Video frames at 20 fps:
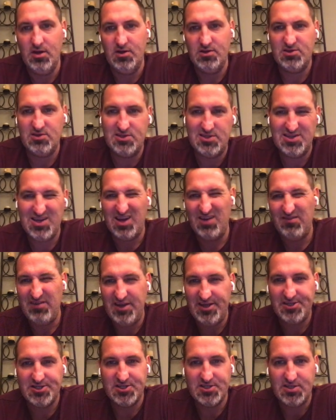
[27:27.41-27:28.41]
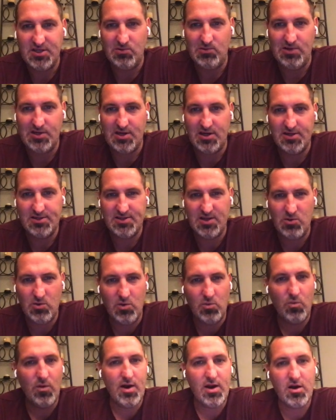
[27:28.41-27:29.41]
So just kind of interesting when you kind of say,
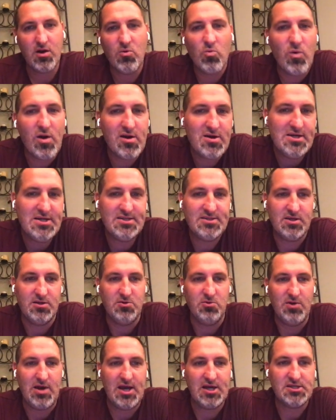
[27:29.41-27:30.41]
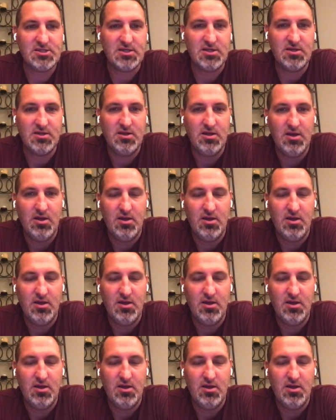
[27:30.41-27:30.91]
well, where is the new action?